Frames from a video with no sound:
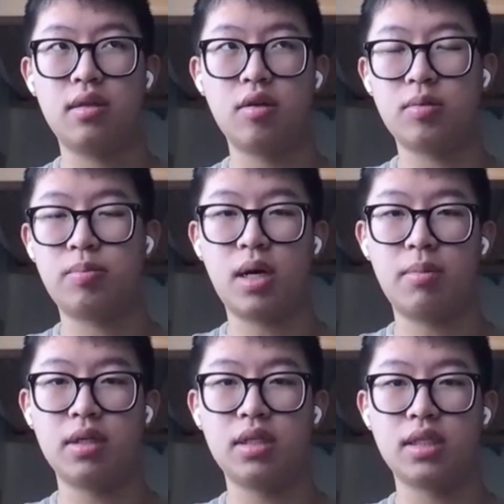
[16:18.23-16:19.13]
those
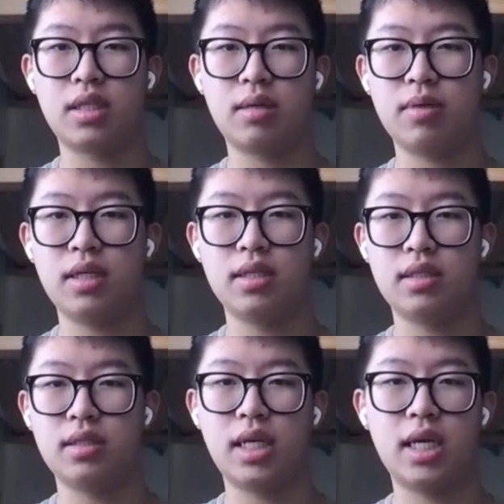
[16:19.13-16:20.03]
properties can be
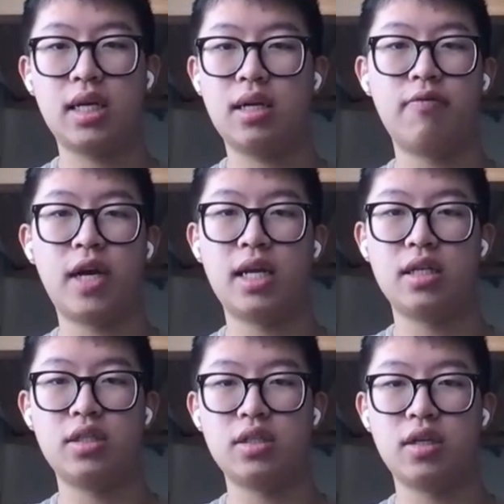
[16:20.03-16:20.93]
taken
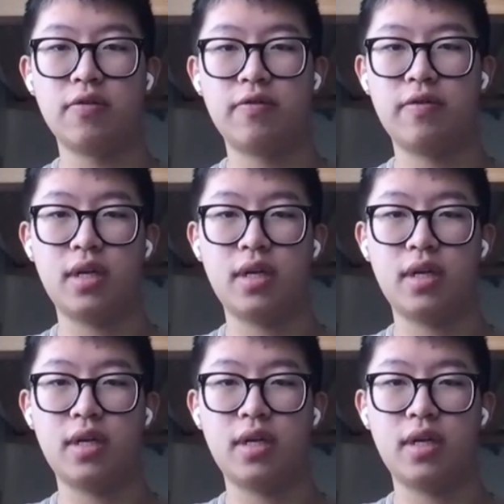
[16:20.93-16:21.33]
advantage of.